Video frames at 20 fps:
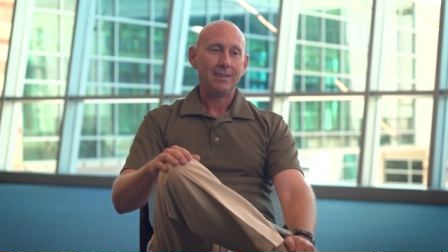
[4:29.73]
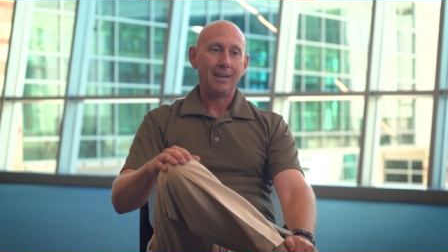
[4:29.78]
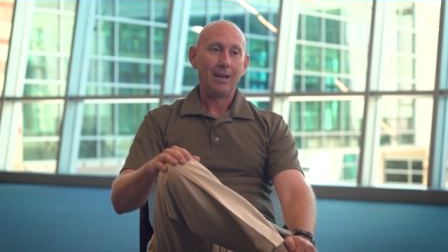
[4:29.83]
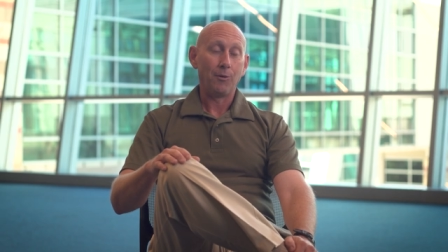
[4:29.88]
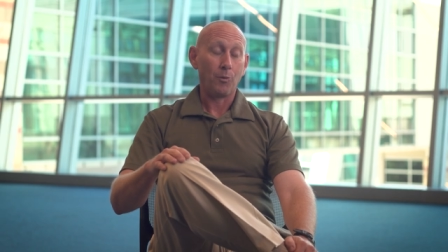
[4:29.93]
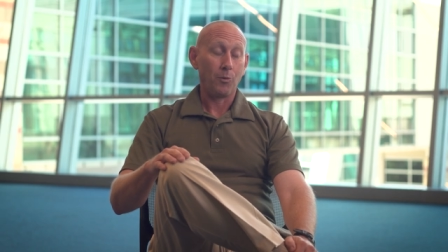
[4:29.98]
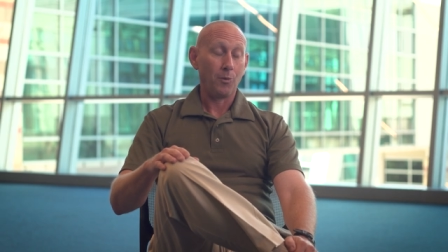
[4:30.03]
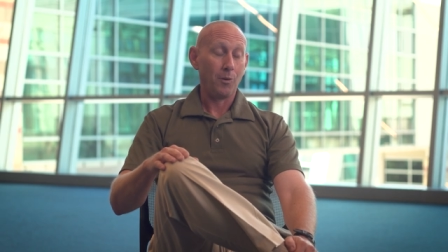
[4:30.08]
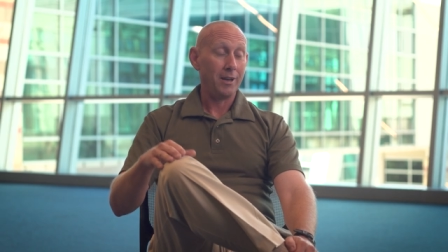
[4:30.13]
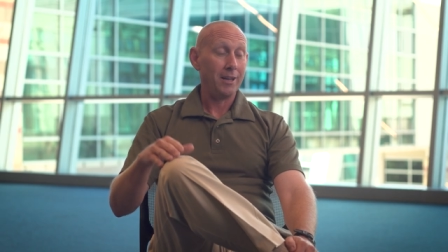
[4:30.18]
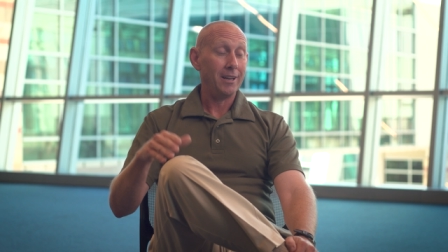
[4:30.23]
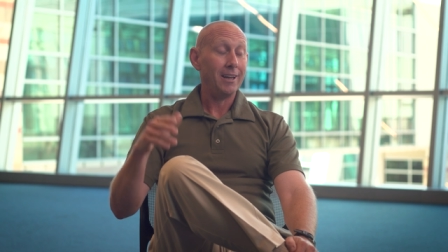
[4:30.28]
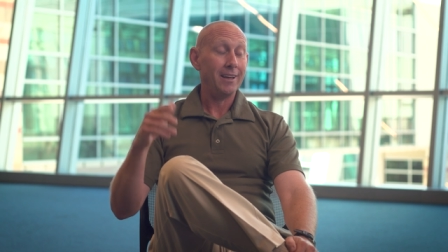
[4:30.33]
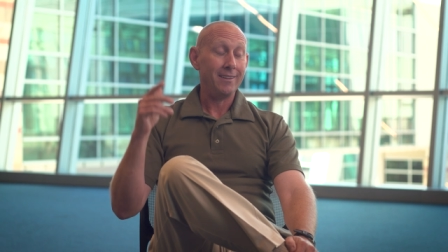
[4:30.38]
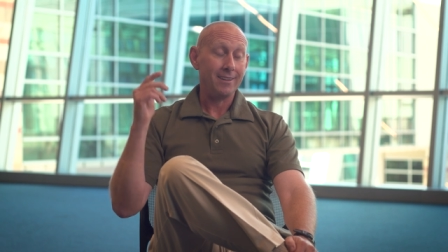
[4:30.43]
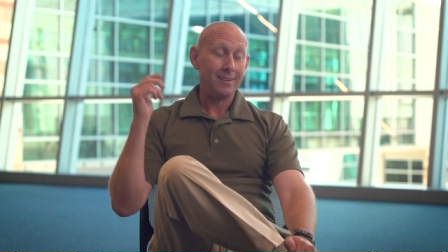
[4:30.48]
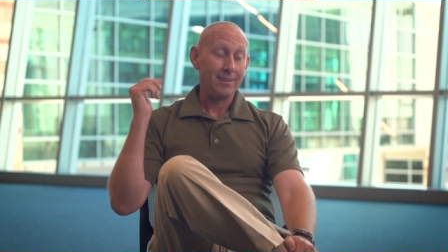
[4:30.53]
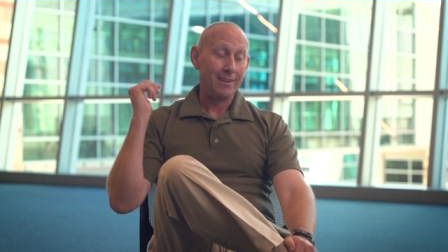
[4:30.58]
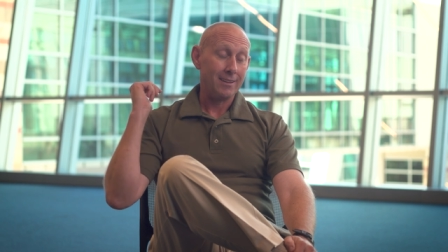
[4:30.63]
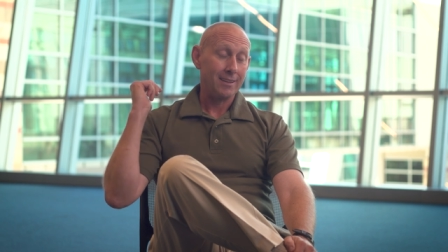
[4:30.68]
And we're running,
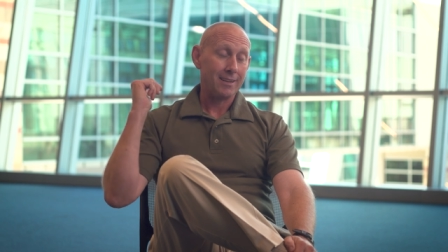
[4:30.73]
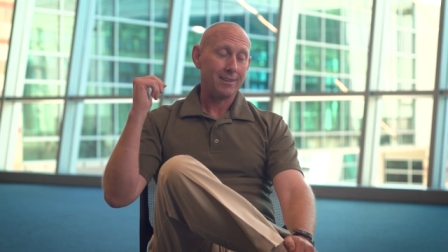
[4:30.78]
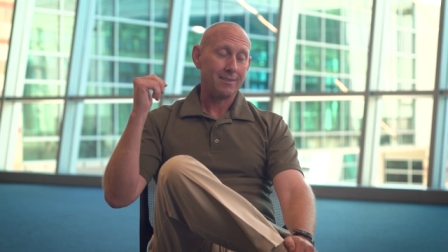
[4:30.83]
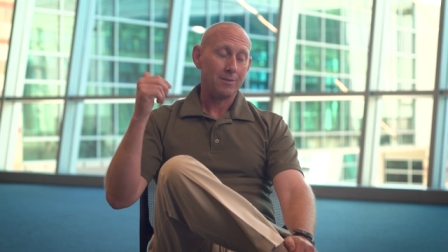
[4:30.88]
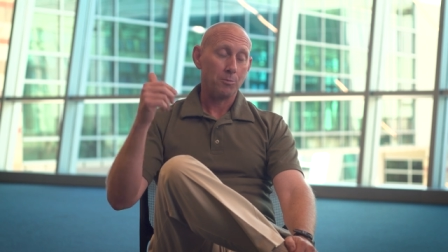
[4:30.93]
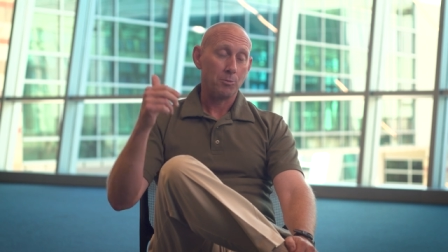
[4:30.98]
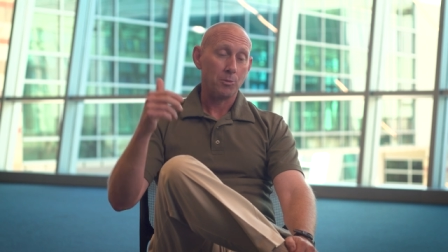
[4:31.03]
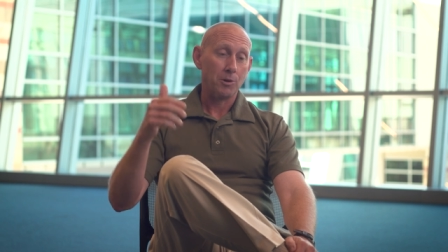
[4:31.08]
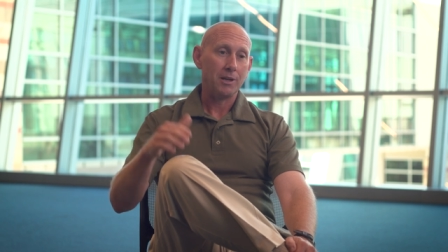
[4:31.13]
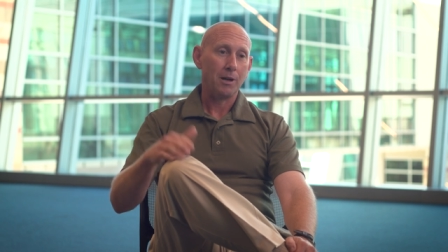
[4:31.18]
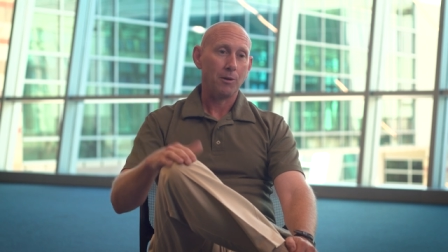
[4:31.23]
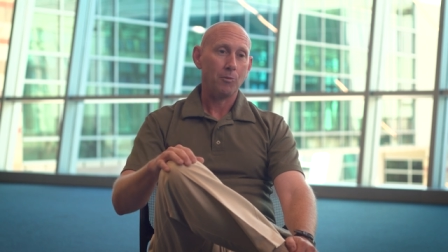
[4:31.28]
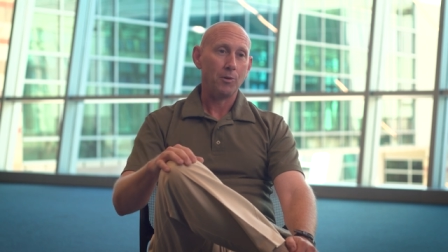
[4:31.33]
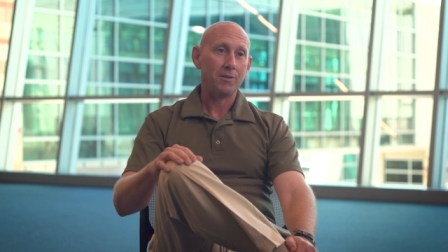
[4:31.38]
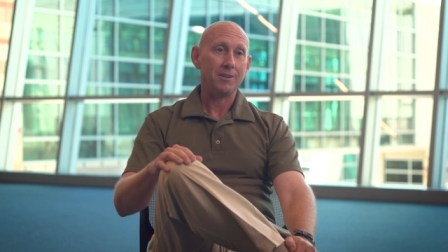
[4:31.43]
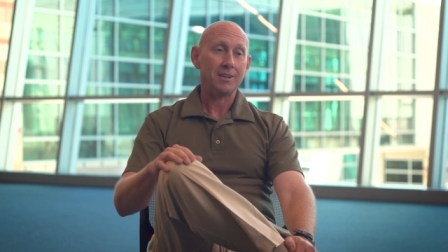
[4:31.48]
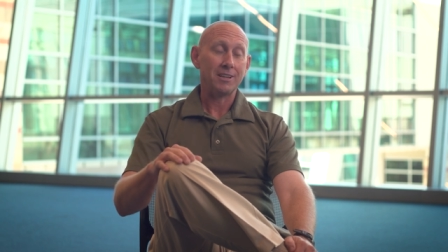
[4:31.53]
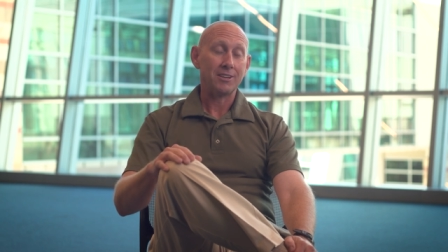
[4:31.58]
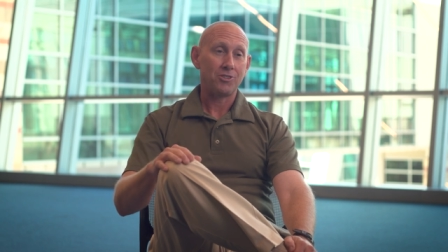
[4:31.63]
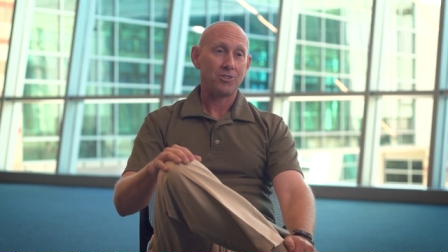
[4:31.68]
and the Marine I'm
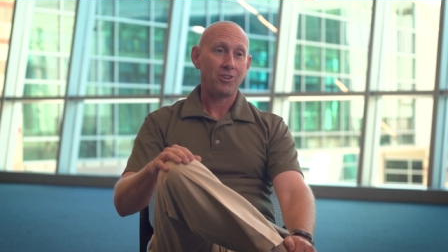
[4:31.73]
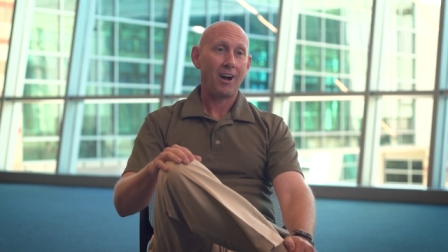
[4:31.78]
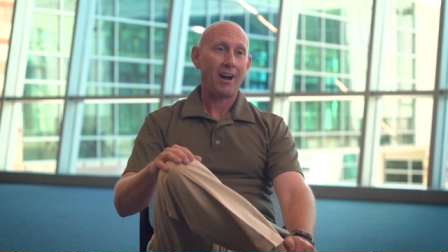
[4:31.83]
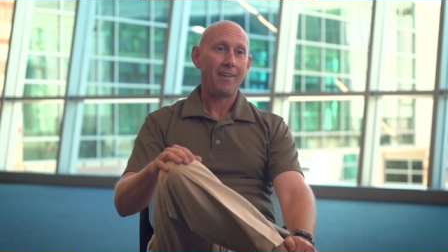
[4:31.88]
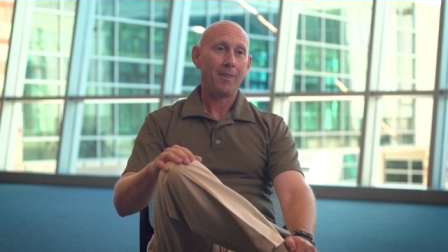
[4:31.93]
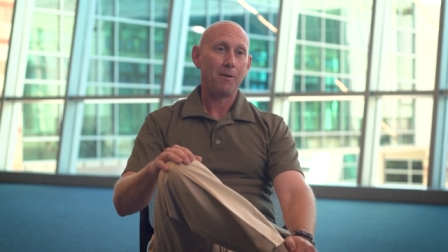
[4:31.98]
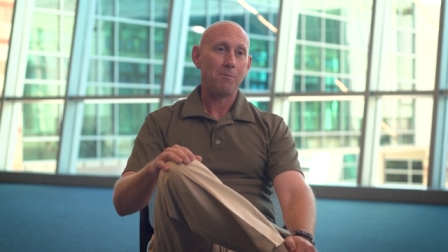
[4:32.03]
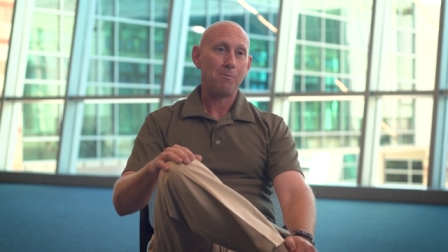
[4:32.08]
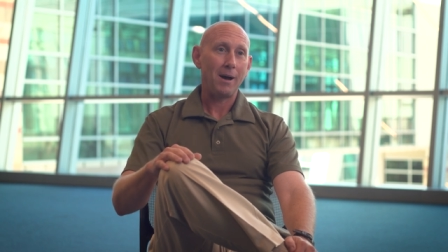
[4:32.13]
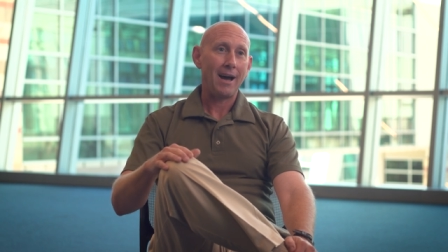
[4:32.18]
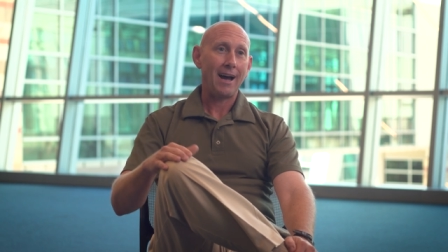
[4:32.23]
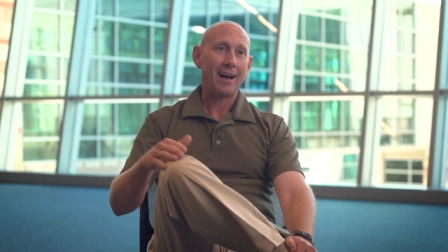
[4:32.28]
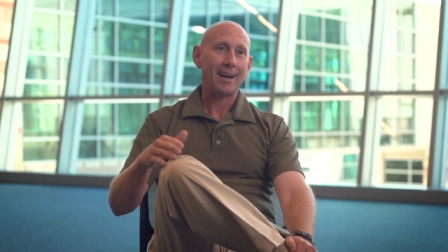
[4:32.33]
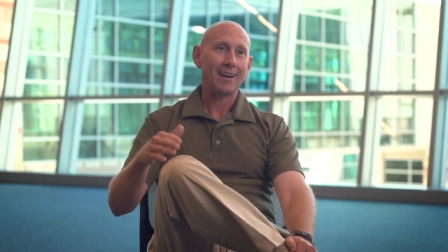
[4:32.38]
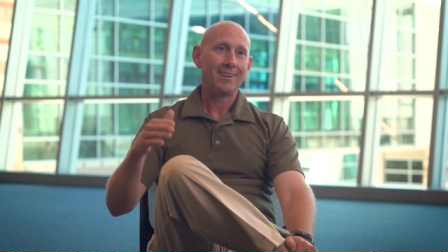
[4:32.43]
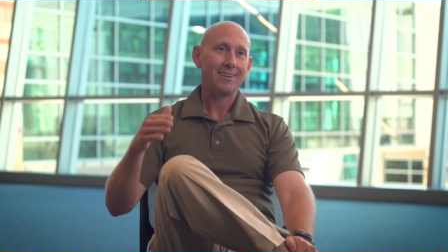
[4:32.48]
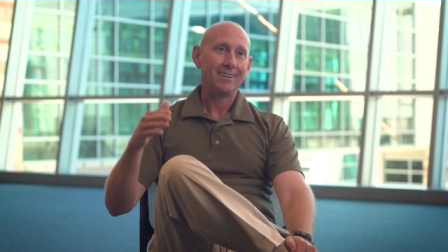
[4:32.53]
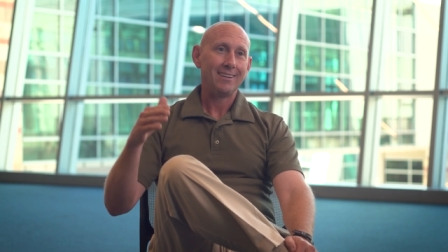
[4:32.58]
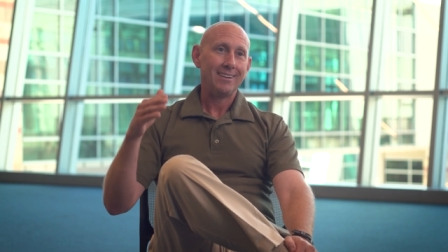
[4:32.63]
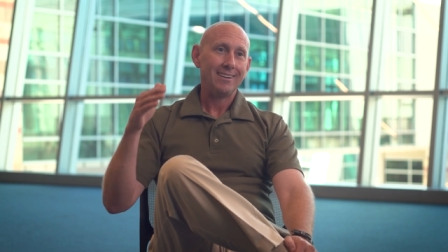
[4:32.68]
with, he gets shot in the
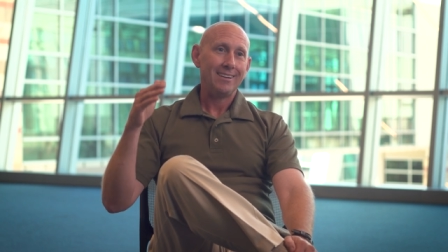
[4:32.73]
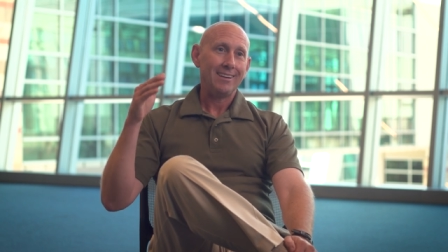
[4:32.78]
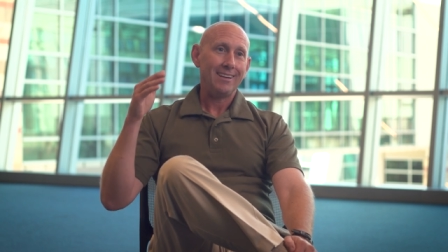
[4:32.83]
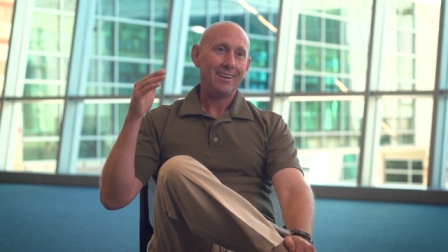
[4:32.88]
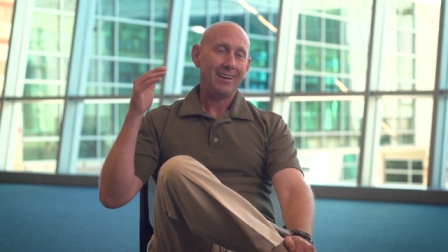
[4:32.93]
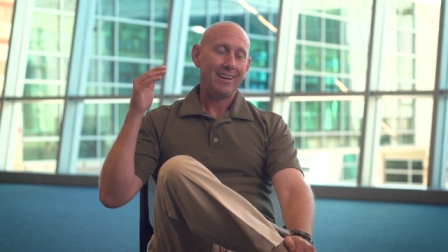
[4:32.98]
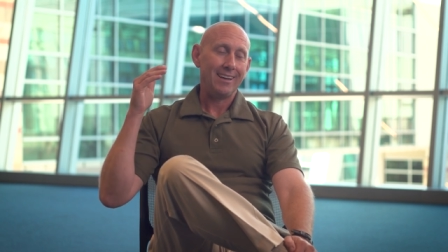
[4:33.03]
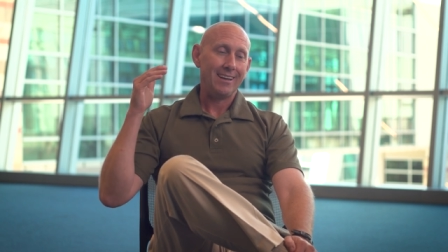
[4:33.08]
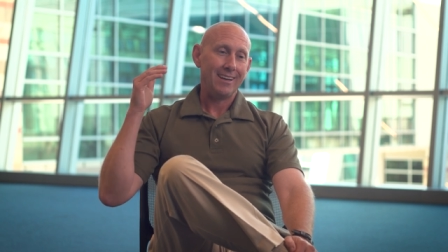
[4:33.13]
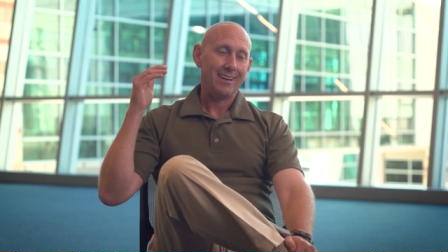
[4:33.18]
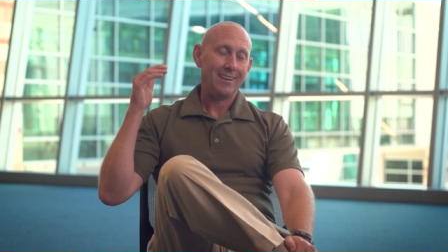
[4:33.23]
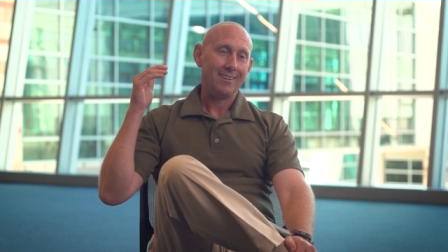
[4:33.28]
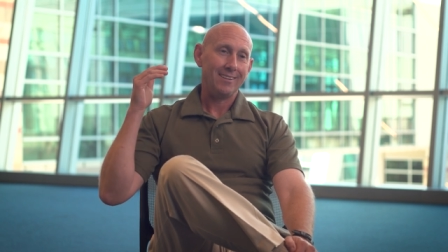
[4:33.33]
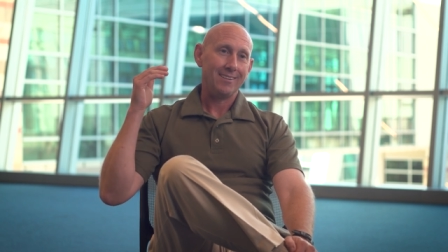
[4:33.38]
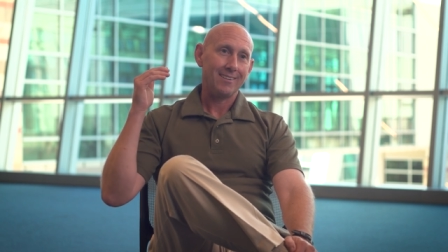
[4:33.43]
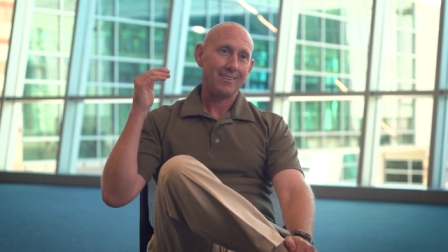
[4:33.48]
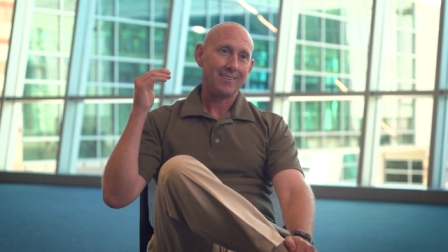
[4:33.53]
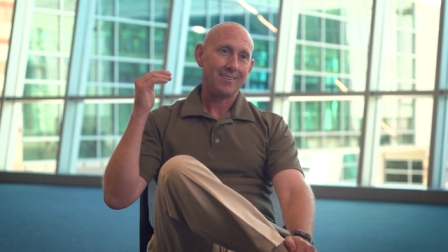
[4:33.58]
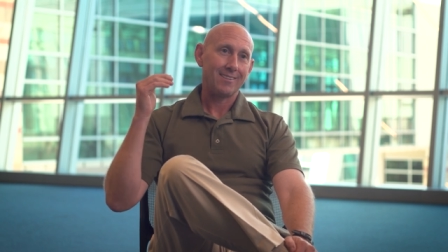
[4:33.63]
back. And